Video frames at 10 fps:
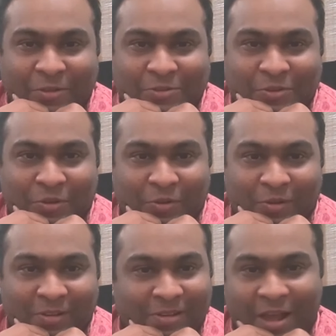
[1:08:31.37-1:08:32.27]

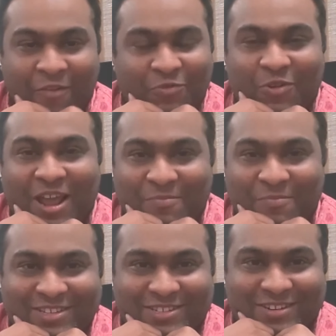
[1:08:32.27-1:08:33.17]
So after all, I'm
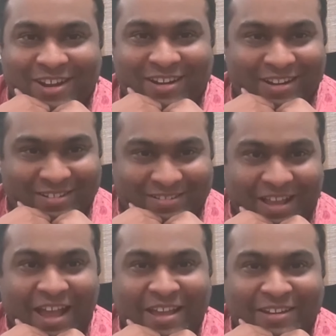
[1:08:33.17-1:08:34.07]
registrar,
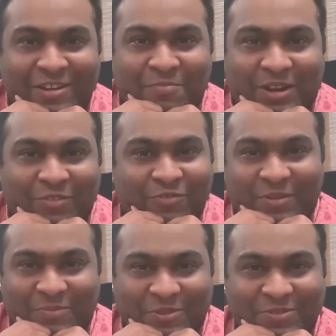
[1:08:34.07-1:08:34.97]
I need money
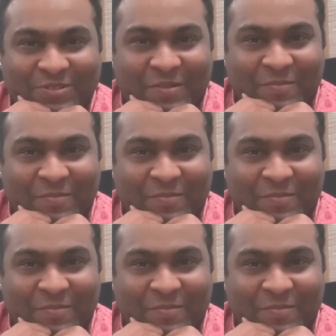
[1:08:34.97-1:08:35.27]
from you.